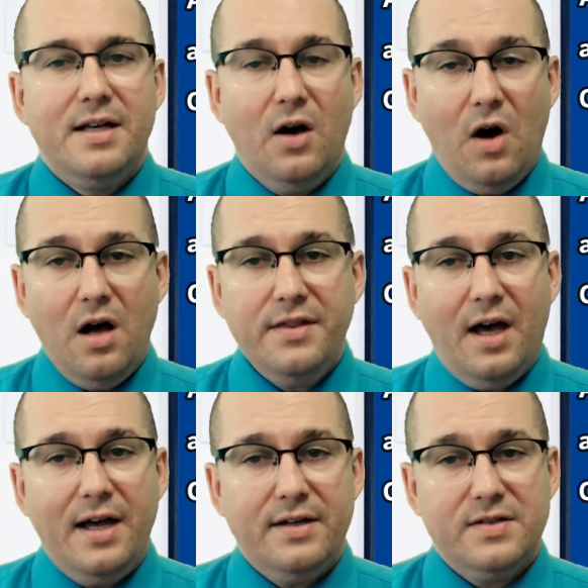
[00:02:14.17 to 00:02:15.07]
Now, on the
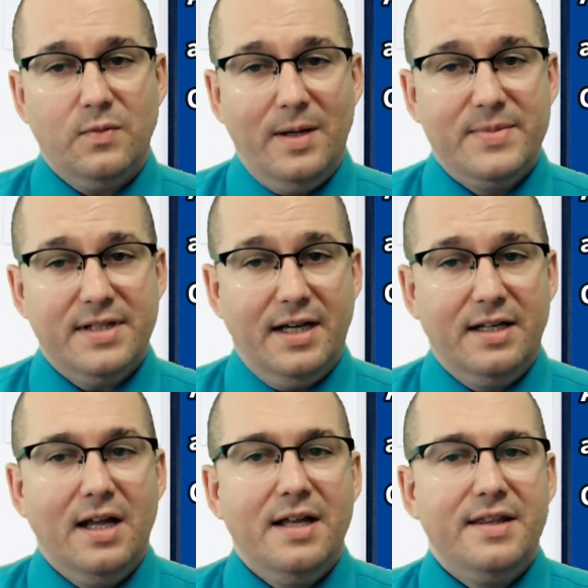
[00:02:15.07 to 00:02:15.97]
IELTS website,
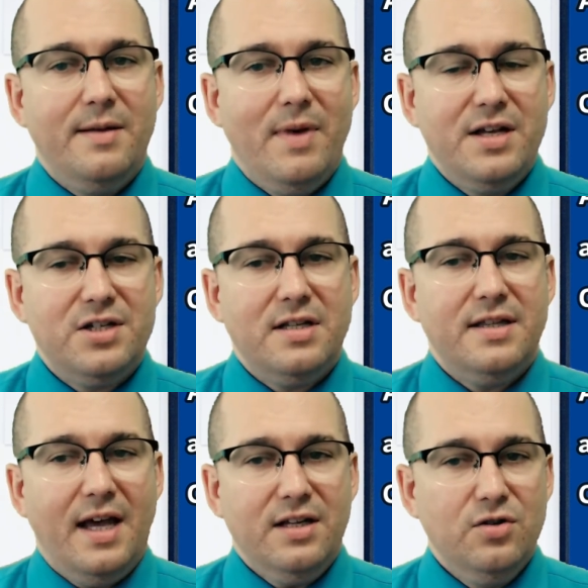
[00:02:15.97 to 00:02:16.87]
they
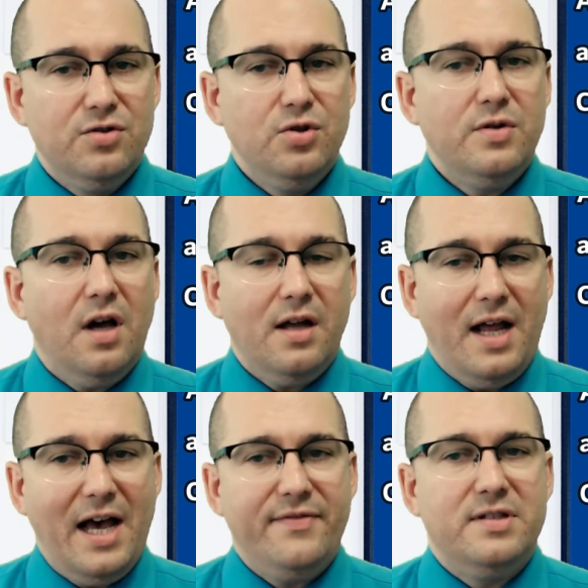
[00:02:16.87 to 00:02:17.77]
mentioned that you do not
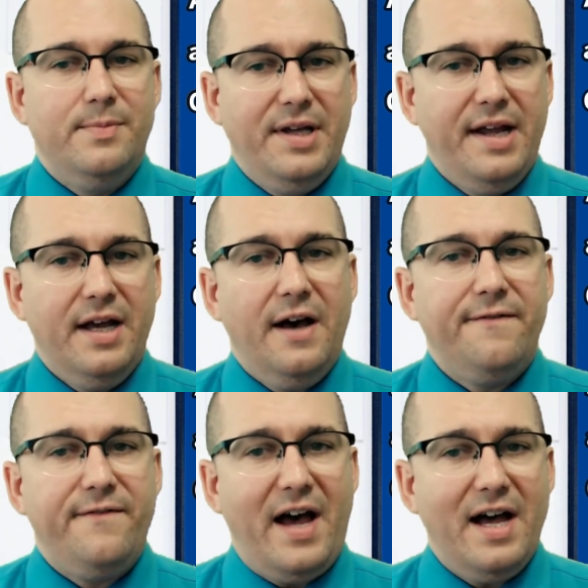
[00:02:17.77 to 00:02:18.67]
have to be a
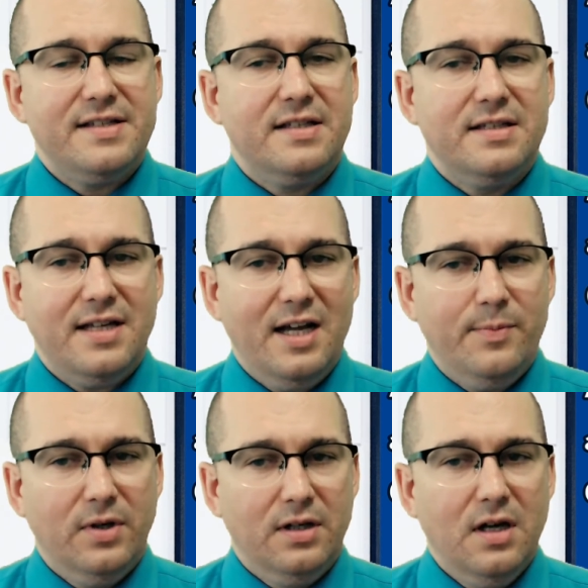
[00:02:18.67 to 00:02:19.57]
fast
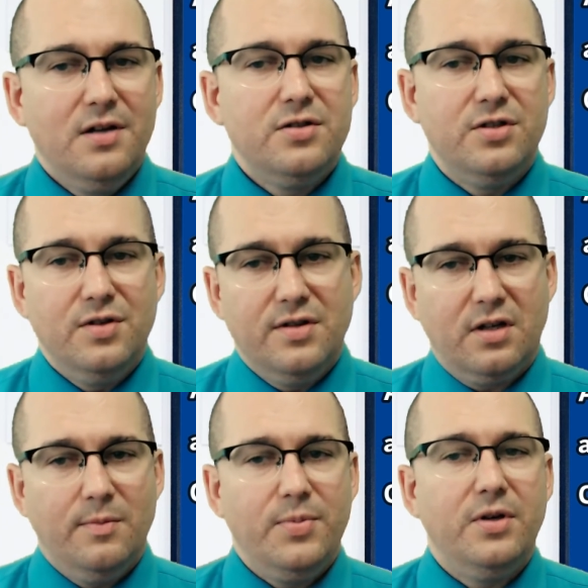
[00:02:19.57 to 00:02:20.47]
typer to do the
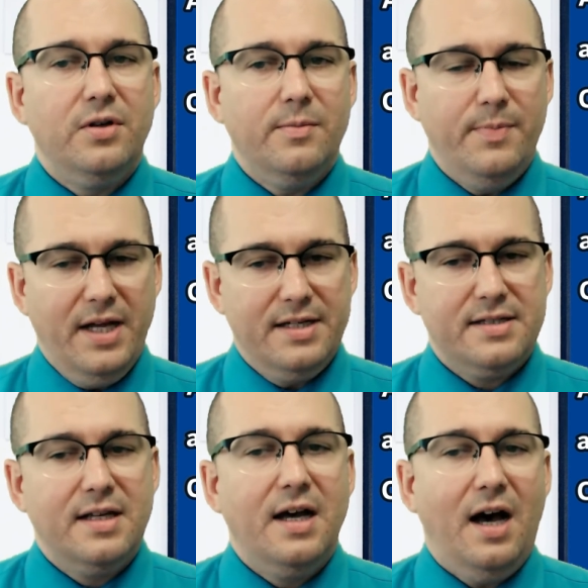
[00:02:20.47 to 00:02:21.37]

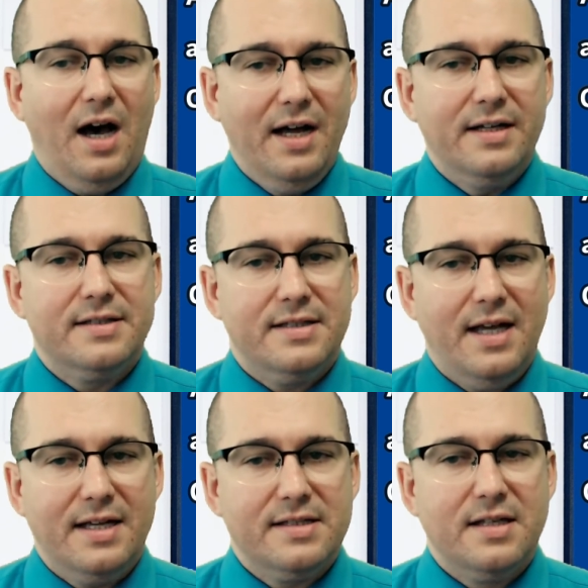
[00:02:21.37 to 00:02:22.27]
computer-based IELTS
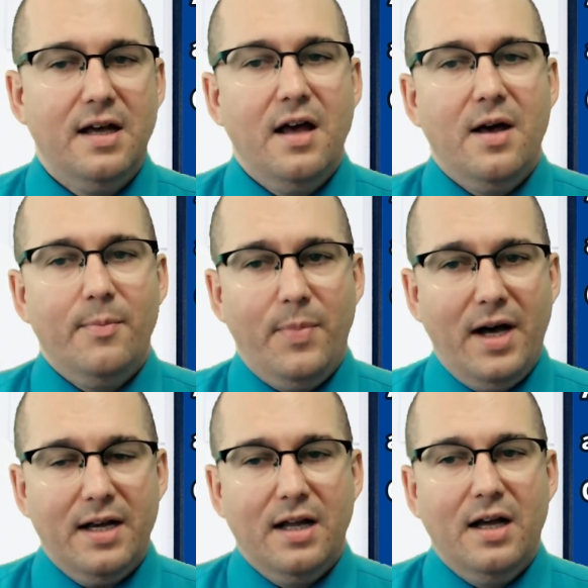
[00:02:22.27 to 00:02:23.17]
test.
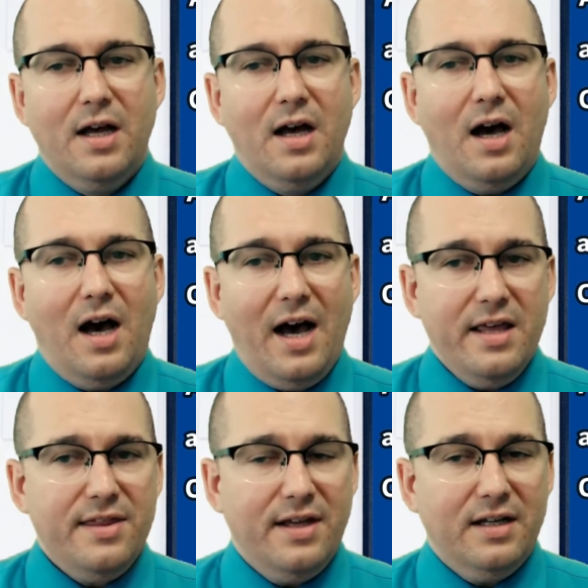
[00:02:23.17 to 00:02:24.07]
But I
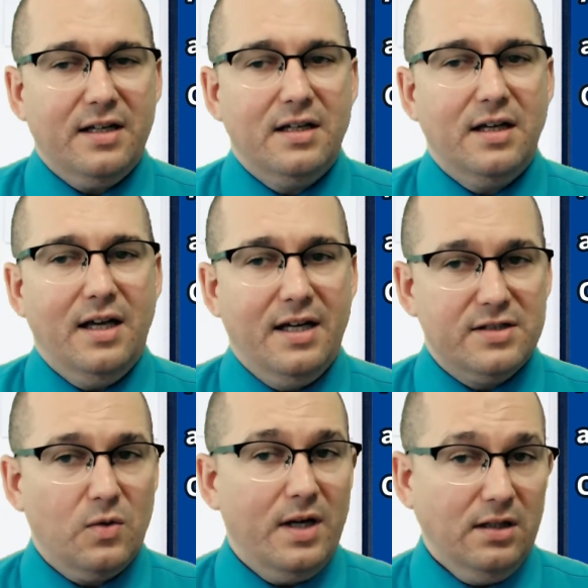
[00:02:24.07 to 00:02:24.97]
think, and
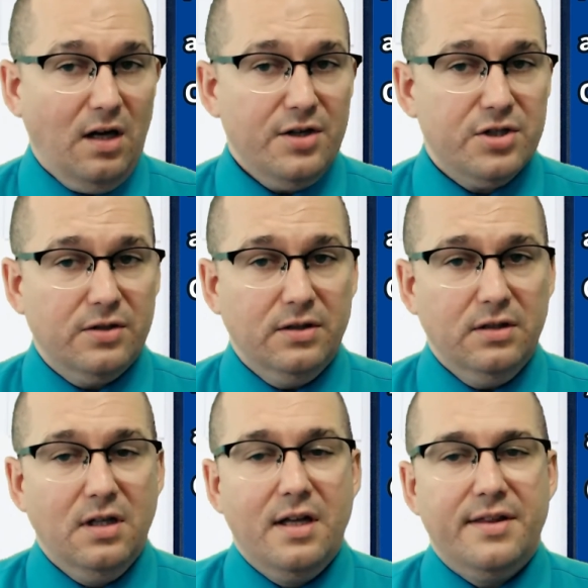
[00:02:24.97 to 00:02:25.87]
it's quite
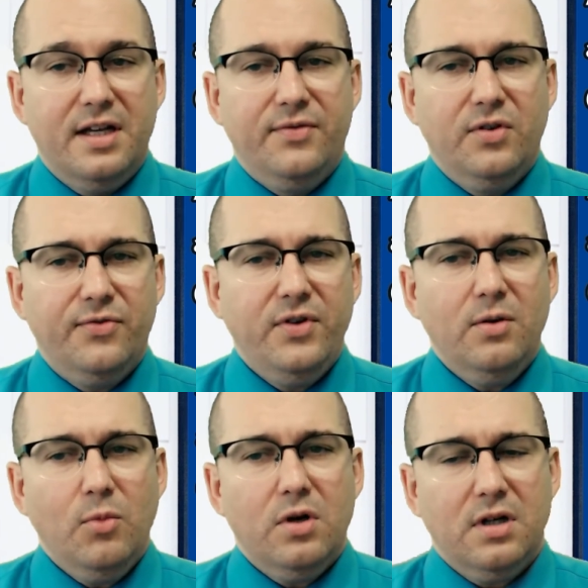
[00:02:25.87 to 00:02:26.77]
logical, that if you feel
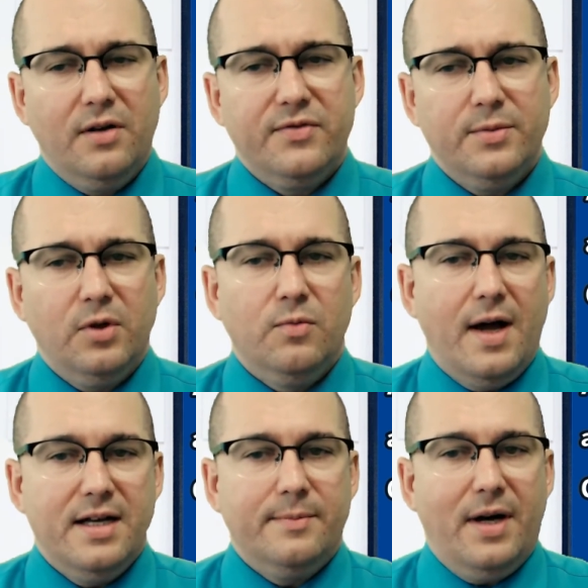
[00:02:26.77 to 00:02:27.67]
more comfortable
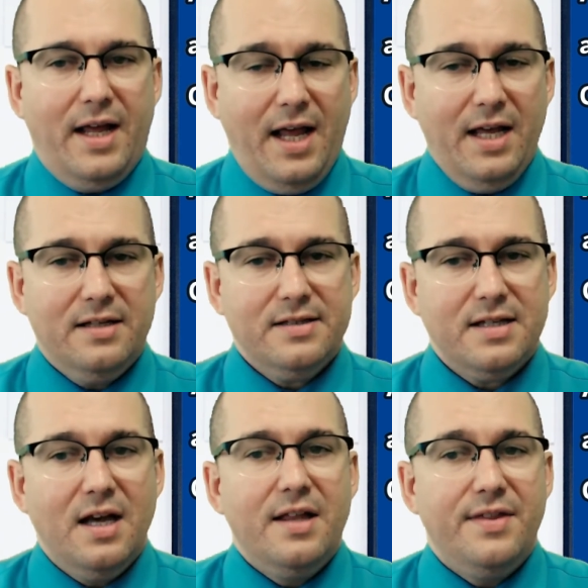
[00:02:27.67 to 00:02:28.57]
writing by
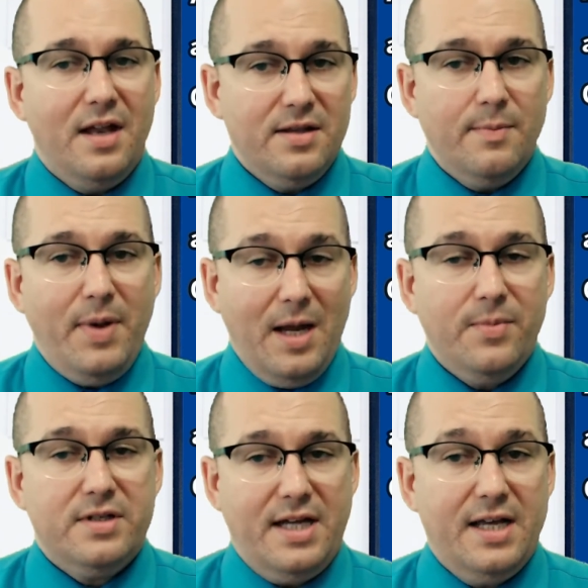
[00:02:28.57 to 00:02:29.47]
hand, then the
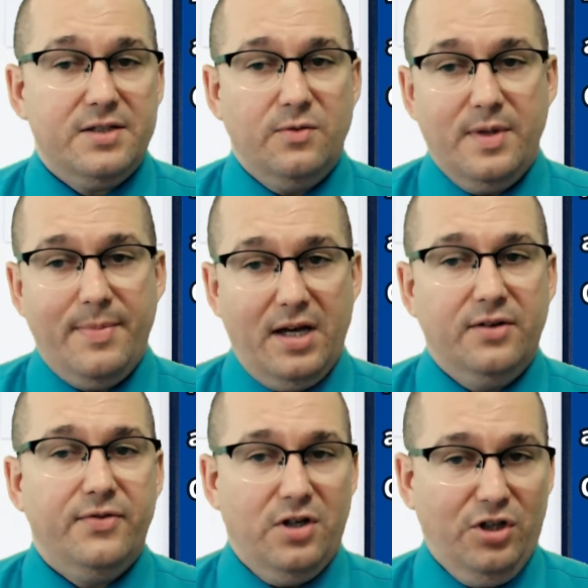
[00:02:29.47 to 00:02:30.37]
paper test would be
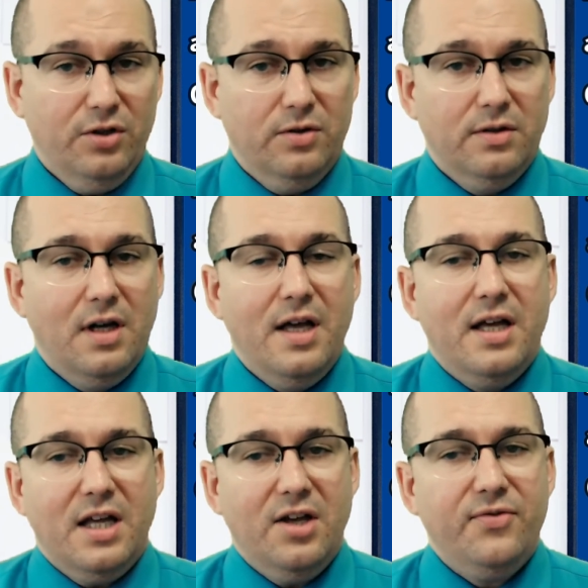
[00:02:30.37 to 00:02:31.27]
better for you.
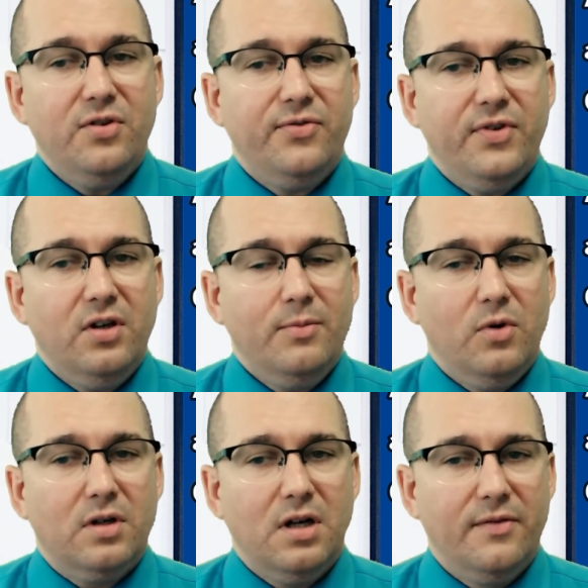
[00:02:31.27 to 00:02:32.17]
If you feel
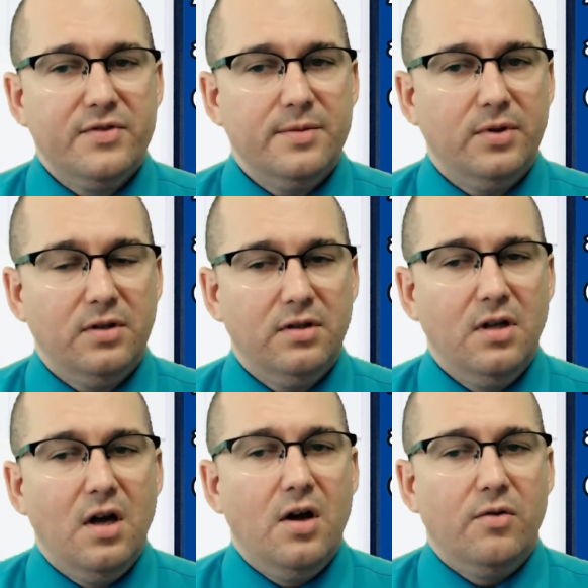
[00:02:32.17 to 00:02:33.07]
more comfortable
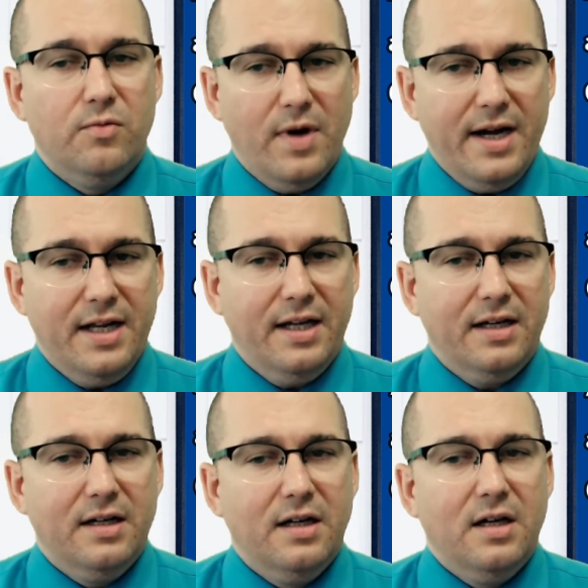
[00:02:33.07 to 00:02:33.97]

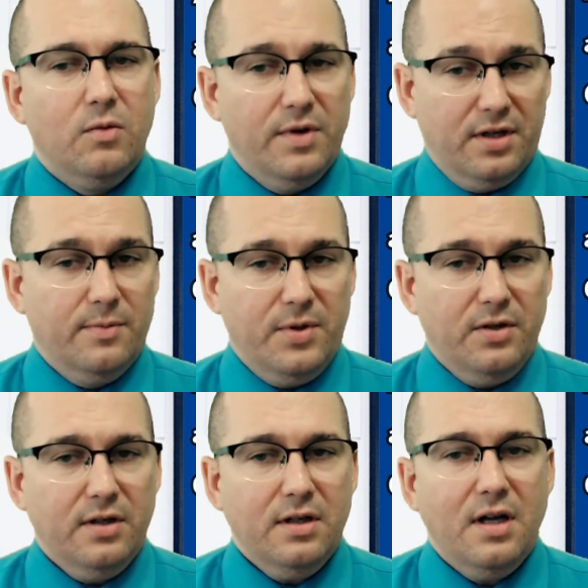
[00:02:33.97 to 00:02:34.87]
writing with a
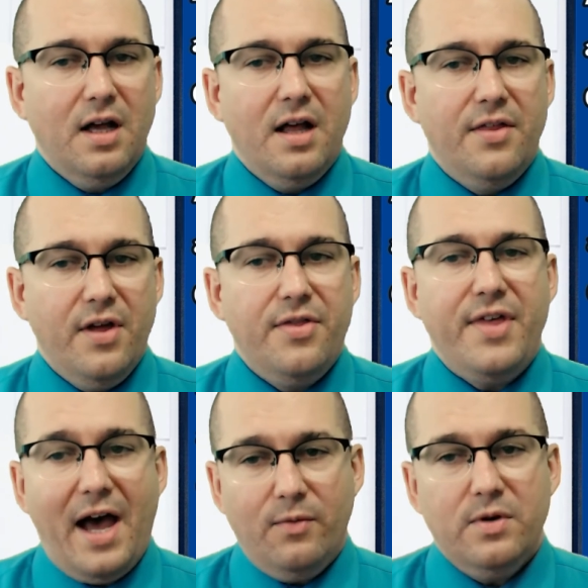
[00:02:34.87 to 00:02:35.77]
computer, then
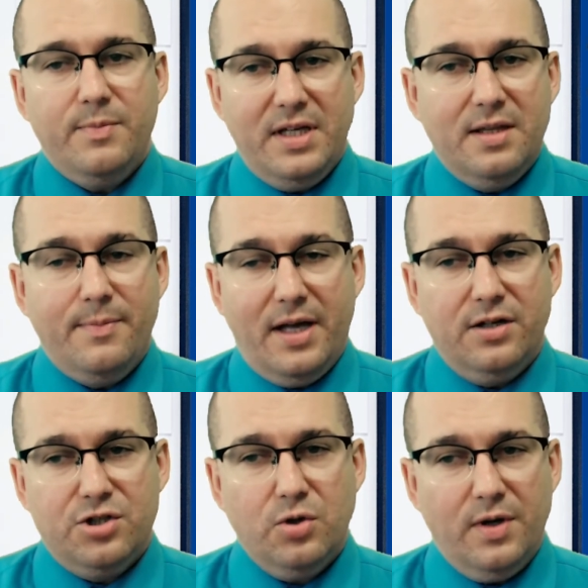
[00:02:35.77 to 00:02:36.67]
that would be the
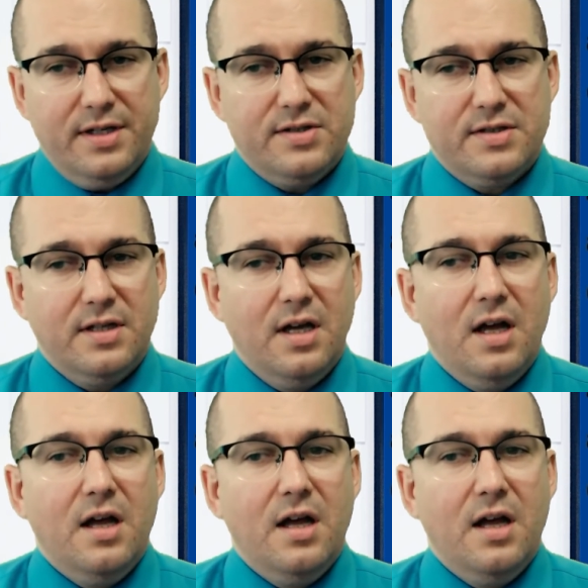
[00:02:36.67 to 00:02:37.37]
better choice.